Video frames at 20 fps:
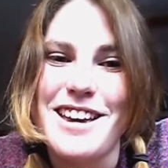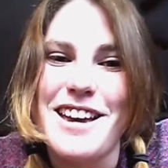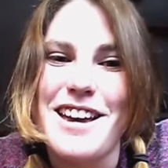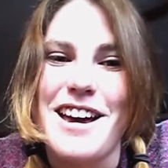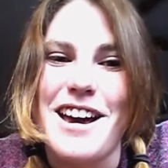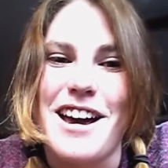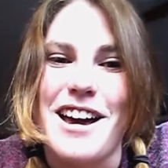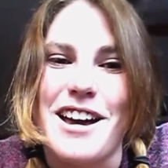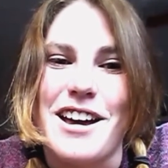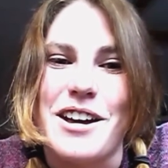
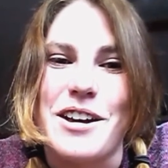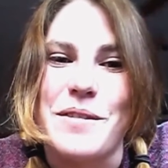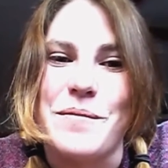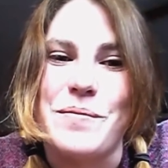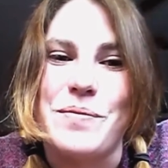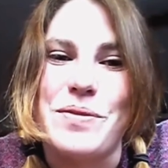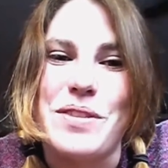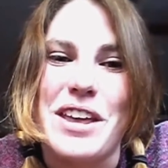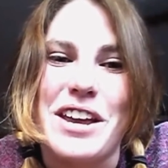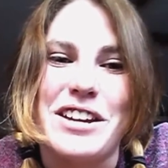
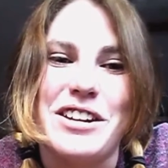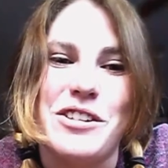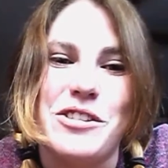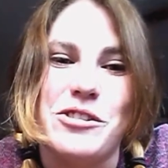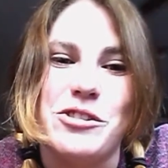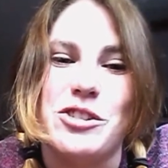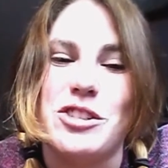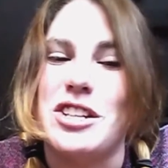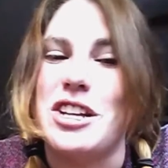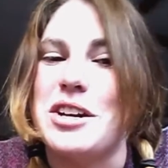I know there's a
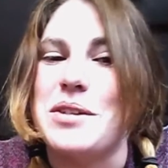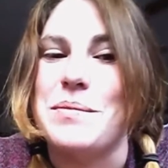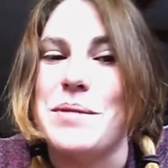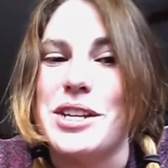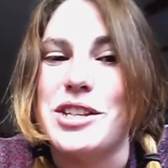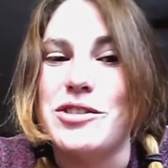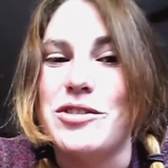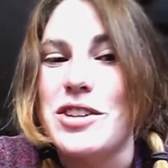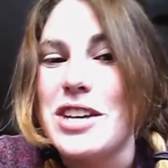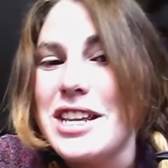lot of mixed
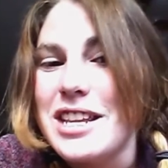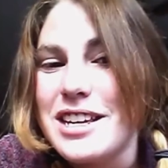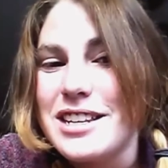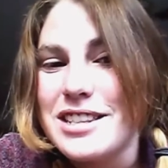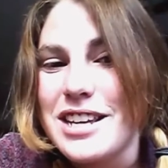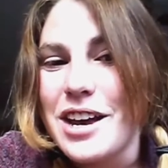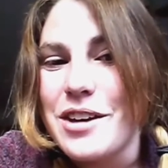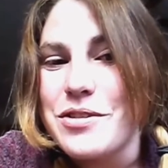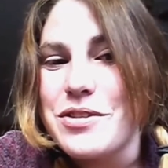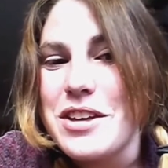feelings
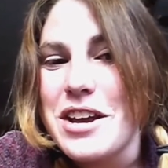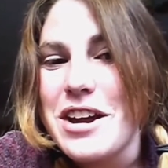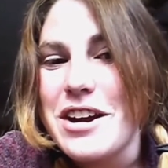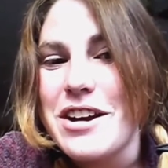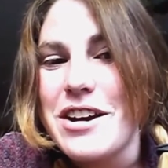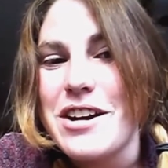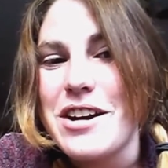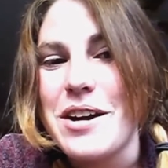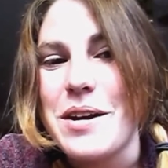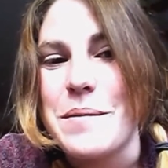out
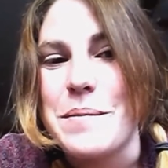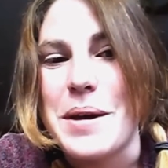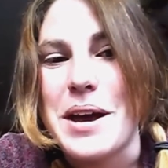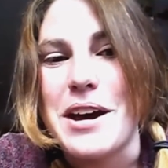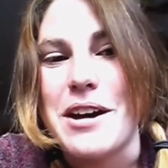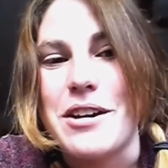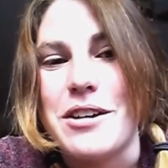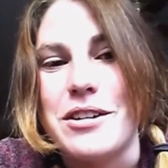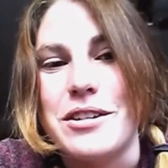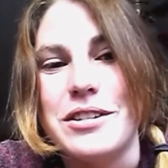there
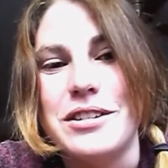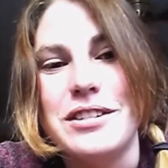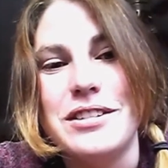about